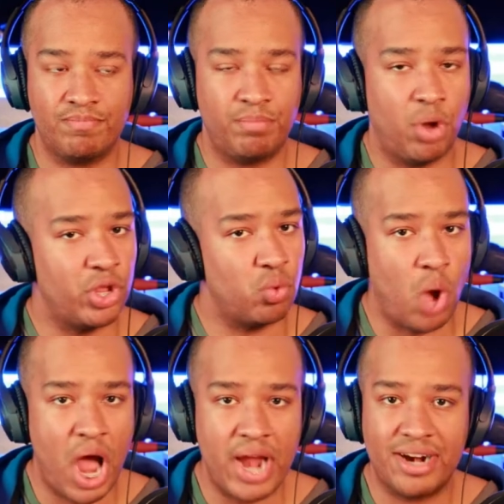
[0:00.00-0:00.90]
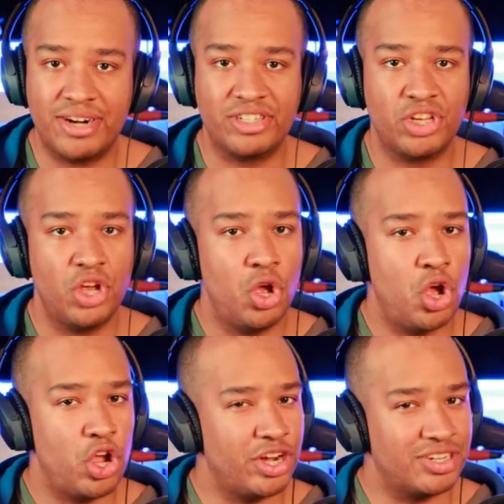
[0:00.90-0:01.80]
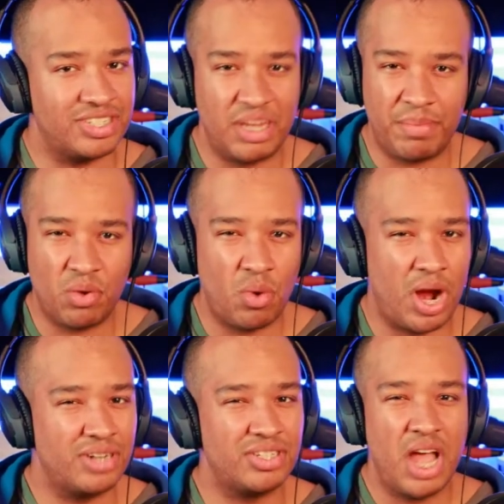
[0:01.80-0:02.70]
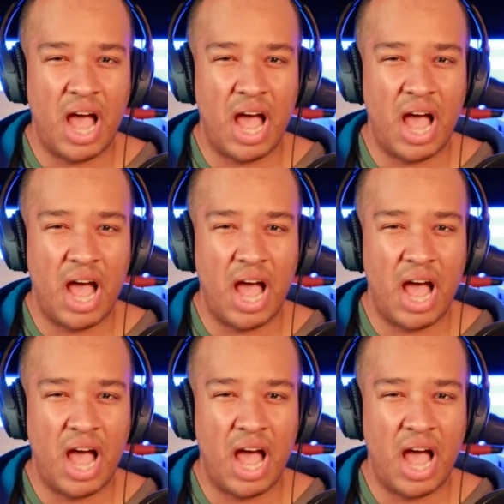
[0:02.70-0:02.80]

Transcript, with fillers: pulling wires, you're snipping wires.